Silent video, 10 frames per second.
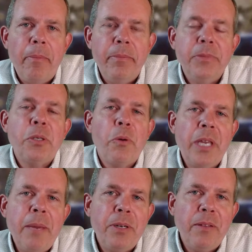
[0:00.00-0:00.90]
And so we'll
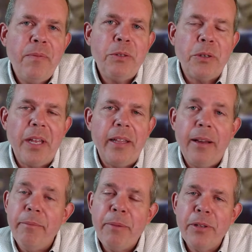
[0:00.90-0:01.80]
keep it in the future then.
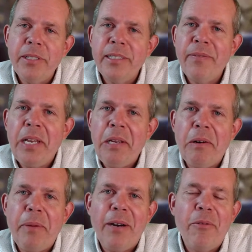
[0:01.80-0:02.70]
Now, remember this is a
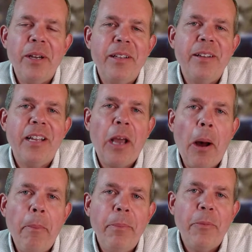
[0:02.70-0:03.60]
video about what
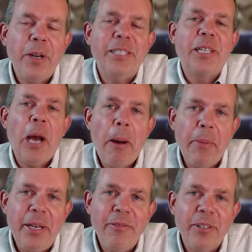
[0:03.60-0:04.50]
come what is
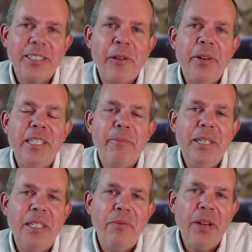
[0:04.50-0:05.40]
coming, what's going to
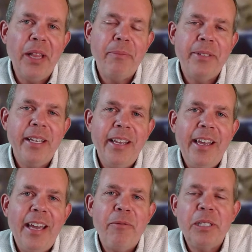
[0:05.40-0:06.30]
be developed,
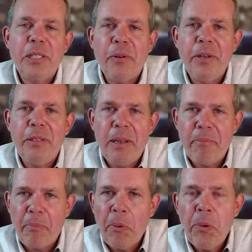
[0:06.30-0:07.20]
and what's going to
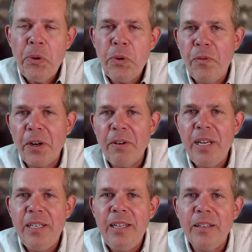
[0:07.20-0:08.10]
improve a
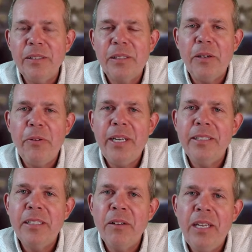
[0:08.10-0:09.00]
great deal. So we
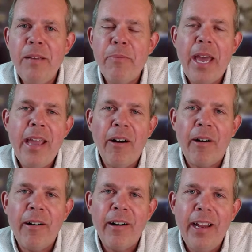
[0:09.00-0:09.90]
can still keep
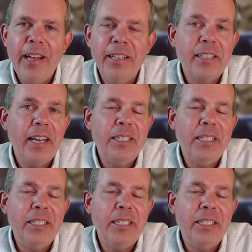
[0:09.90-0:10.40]
AR as a